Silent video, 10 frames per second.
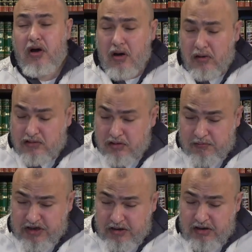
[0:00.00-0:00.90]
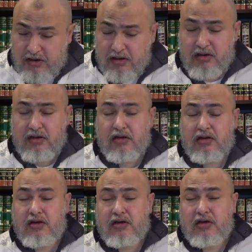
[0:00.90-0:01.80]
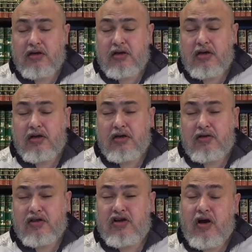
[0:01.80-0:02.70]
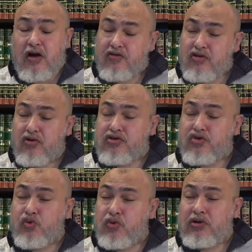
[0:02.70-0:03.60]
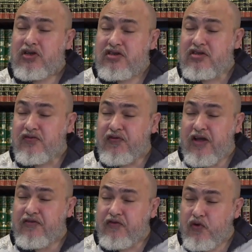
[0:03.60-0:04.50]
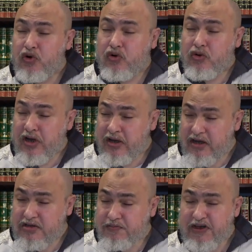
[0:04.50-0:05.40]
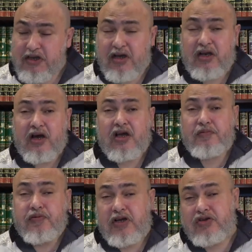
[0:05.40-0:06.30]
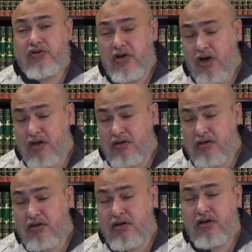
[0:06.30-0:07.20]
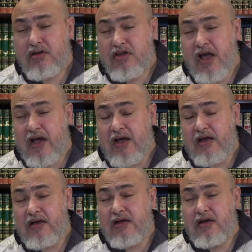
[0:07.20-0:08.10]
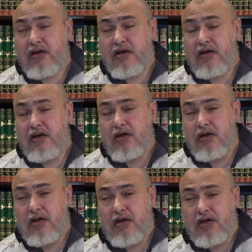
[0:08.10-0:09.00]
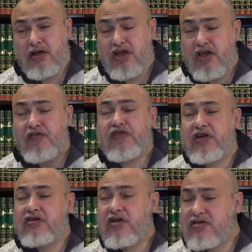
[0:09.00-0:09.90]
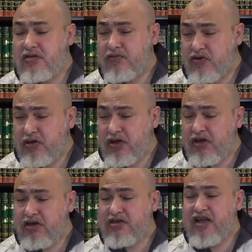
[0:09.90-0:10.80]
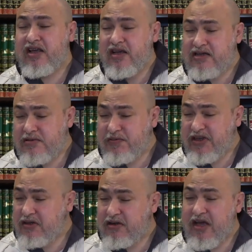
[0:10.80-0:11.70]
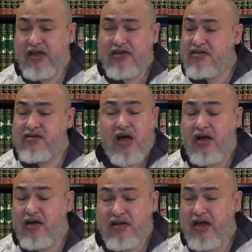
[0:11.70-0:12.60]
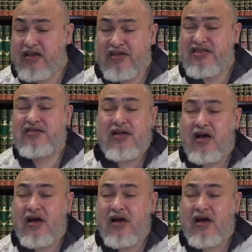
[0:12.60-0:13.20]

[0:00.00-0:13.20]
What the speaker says: ultimately, there are those who will testify for or against me, and I pray to God that if their testimony is against me, that it is